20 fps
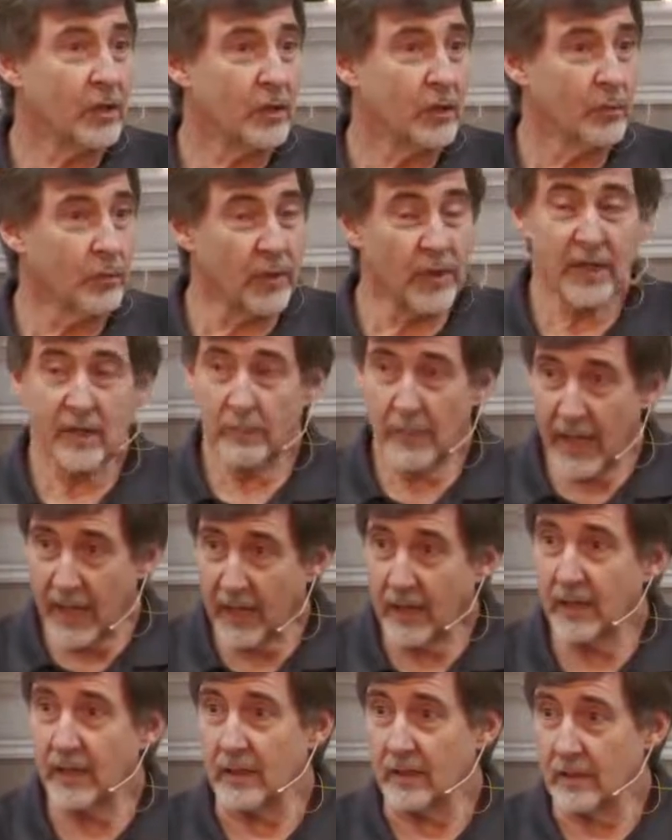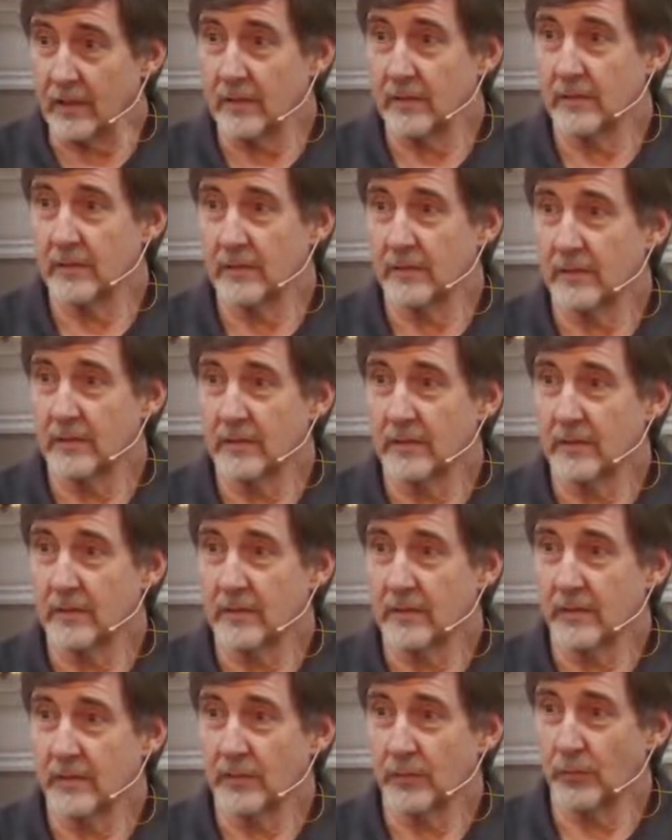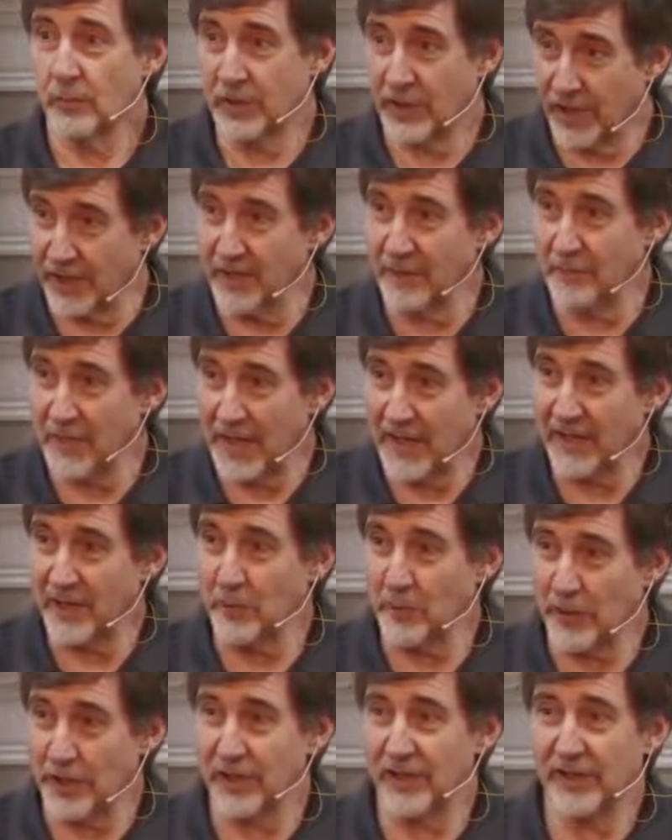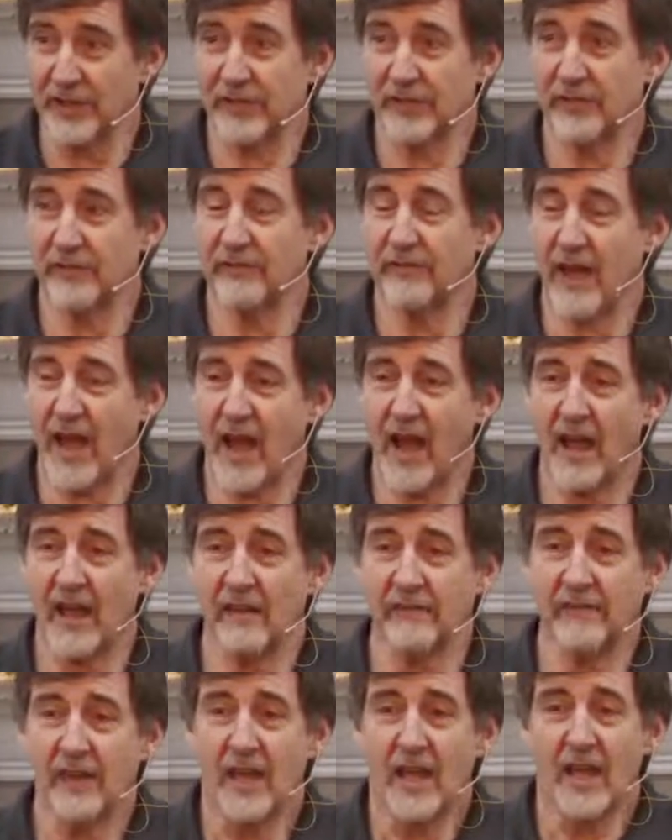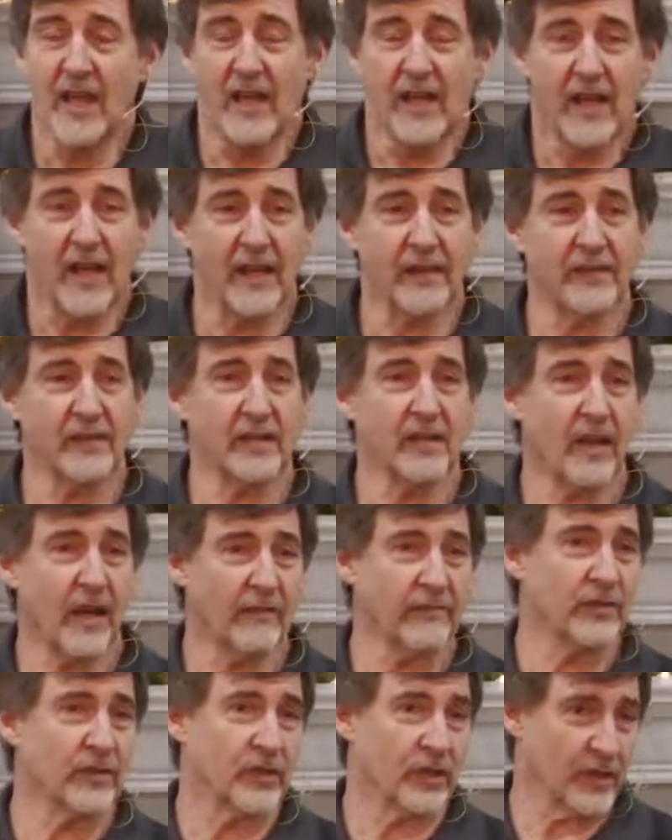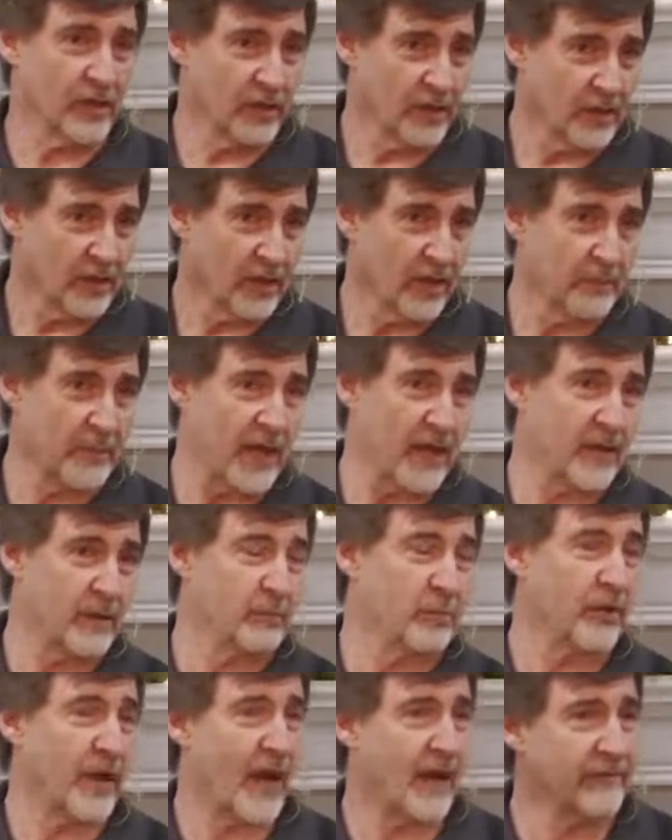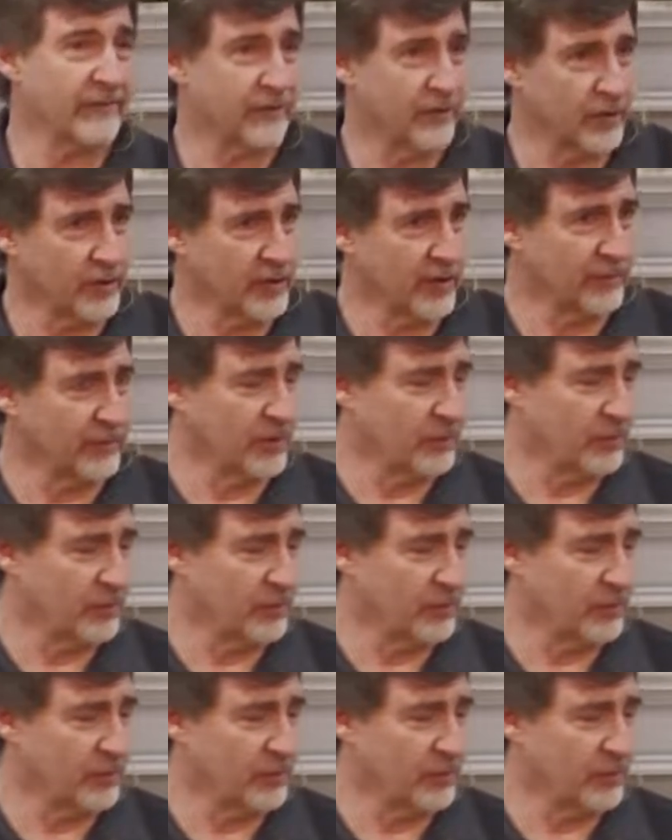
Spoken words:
we're going to make it. We're going to make it. We're going to survive. And the governor, a man named Governor